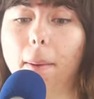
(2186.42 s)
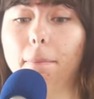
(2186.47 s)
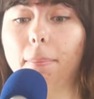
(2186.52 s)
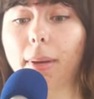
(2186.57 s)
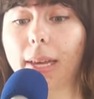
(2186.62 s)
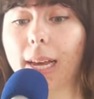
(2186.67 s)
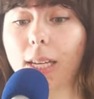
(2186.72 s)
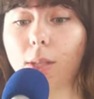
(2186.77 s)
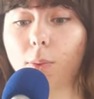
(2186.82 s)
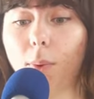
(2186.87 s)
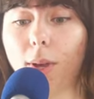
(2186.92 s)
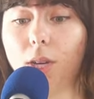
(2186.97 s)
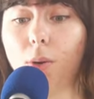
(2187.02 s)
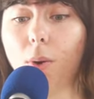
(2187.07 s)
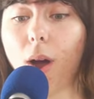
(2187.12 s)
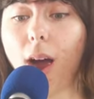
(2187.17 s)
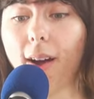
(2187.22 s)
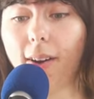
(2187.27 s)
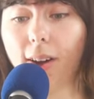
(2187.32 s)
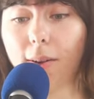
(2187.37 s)
Because when
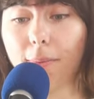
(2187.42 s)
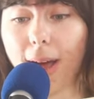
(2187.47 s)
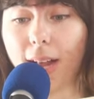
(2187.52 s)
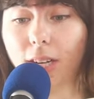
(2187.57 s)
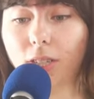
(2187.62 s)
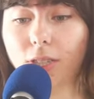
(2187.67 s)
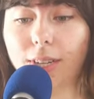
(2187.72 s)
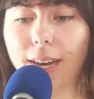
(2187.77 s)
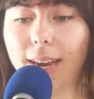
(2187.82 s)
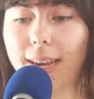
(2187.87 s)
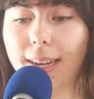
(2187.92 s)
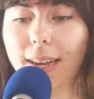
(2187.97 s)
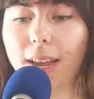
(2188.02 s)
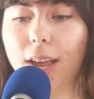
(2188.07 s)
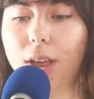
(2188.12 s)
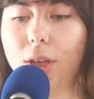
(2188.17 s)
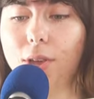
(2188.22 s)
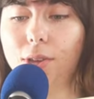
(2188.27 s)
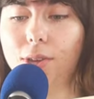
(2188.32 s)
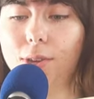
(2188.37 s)
you are imagining,
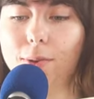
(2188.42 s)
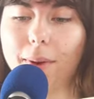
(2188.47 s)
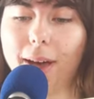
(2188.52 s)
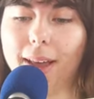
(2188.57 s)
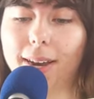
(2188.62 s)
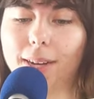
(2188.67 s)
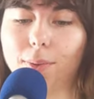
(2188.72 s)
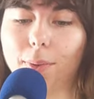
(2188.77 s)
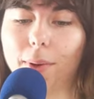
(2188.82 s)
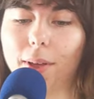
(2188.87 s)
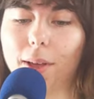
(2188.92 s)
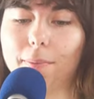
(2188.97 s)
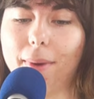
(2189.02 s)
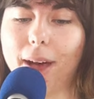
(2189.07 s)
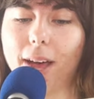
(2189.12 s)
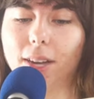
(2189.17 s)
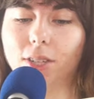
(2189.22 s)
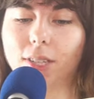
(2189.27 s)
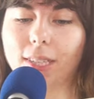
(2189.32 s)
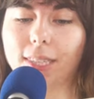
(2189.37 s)
you might as well
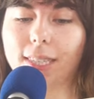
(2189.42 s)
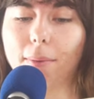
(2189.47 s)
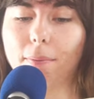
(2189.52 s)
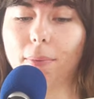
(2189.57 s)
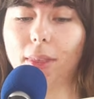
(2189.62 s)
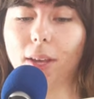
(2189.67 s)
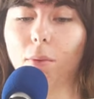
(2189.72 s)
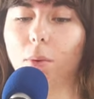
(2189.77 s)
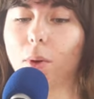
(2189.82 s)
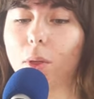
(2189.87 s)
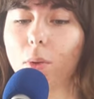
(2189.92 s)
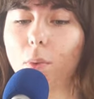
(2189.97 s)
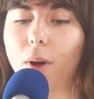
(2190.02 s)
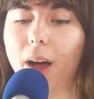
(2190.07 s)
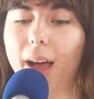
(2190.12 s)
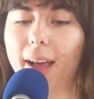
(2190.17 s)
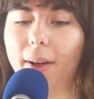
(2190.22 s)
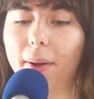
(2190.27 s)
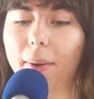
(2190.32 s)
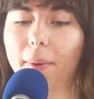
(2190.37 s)
imagine something
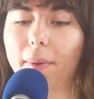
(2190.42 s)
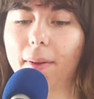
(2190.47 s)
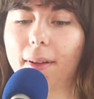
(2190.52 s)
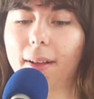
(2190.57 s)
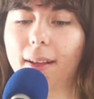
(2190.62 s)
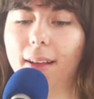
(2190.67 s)
worthwhile.